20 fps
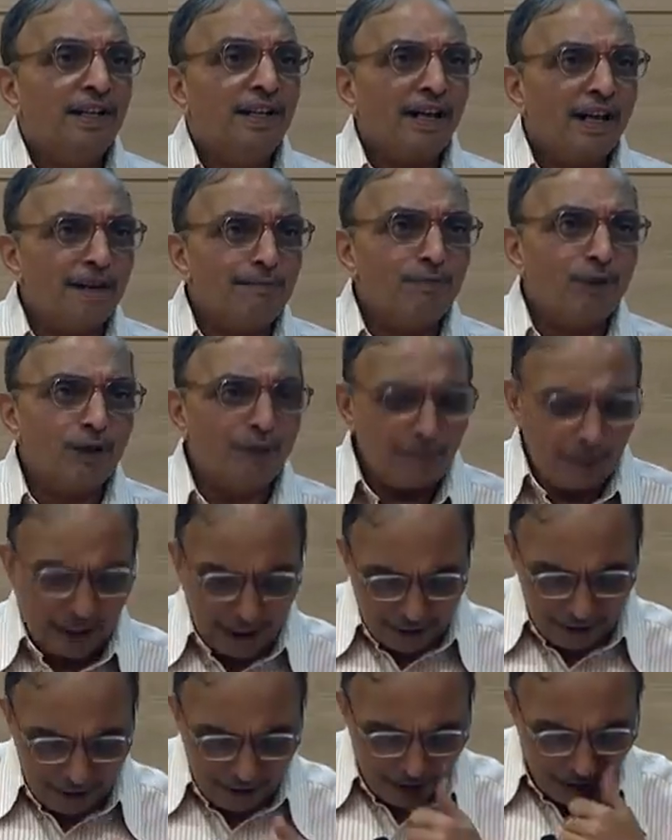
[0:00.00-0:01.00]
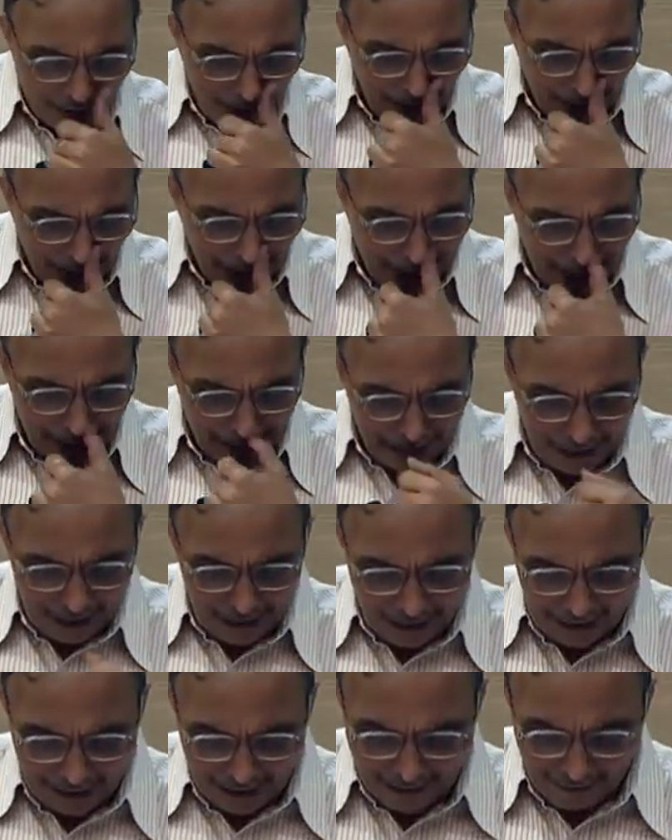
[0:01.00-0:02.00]
Computer behaves much
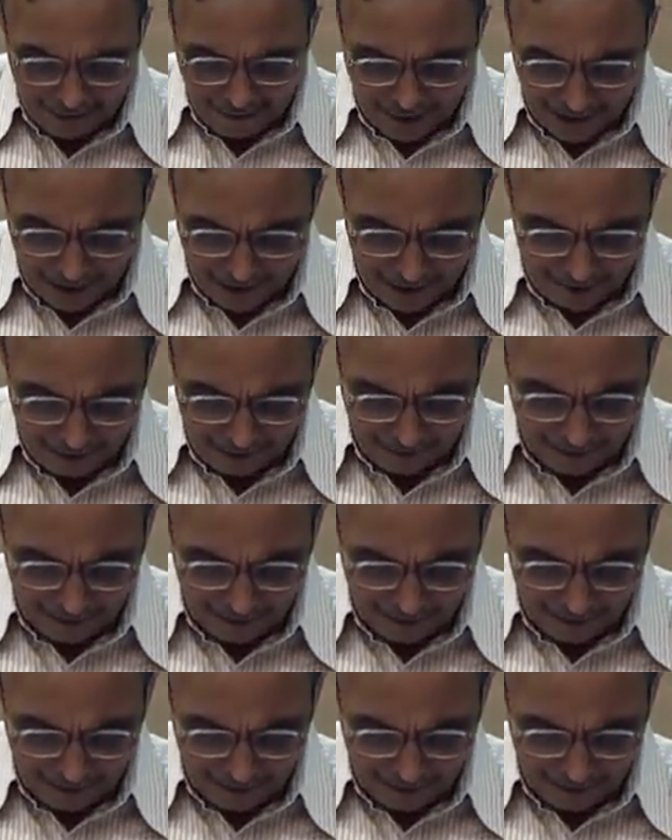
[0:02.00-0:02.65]
in the same fashion.